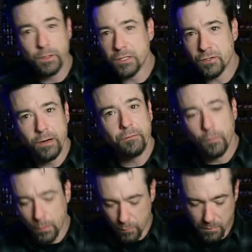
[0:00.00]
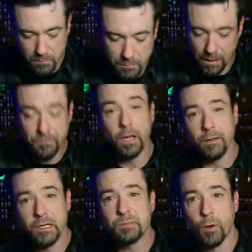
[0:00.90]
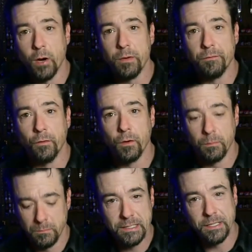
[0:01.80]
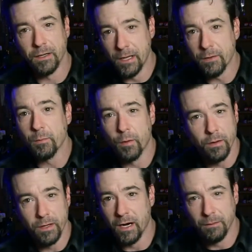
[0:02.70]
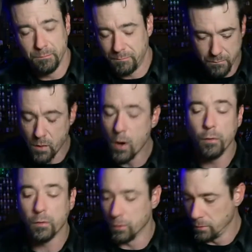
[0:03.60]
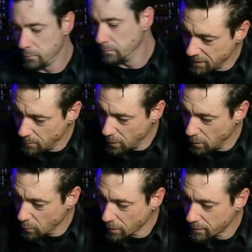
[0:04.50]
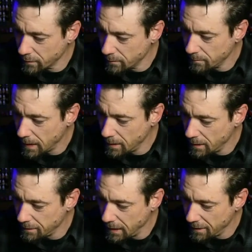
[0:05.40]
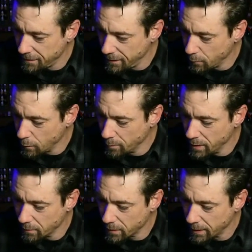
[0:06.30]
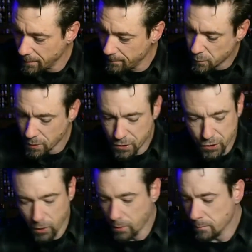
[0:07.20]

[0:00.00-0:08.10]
straightforward. I've done this part before. It's the leather part that I have no clue. I've done my homework though. I think we'll be okay. Pretty sure.